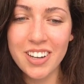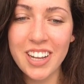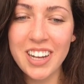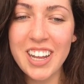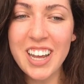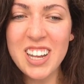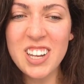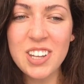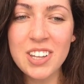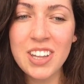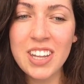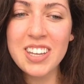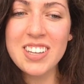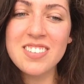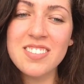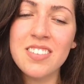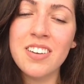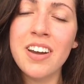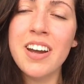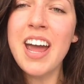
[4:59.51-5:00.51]
And then
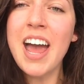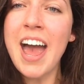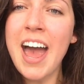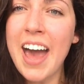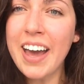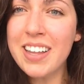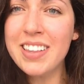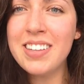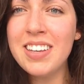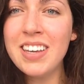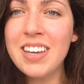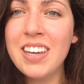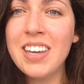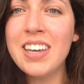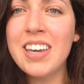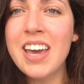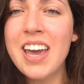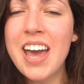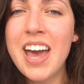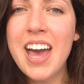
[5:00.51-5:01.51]
start acting